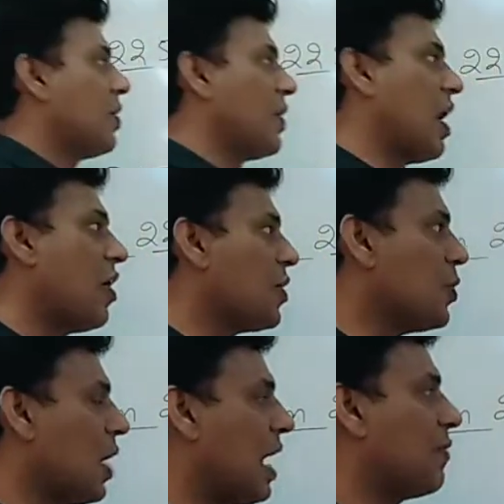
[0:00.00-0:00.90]
Now
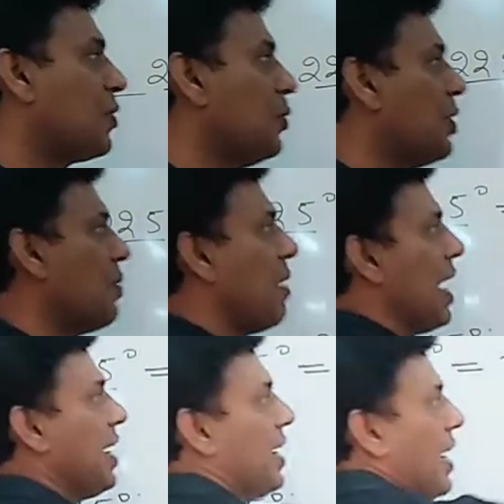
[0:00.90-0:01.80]
you have to
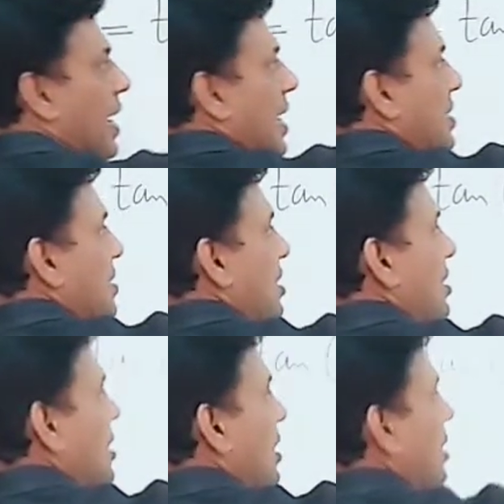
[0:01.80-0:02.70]
remind
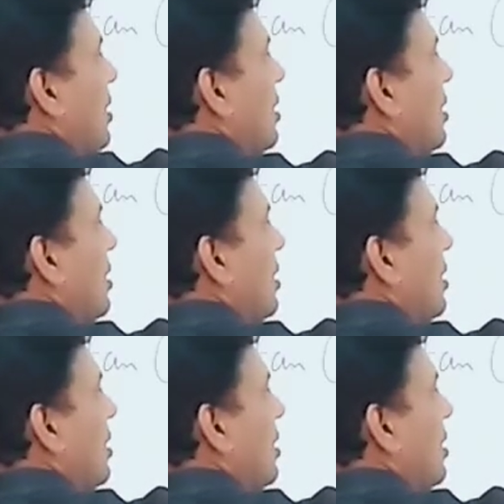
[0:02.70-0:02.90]
ASTC.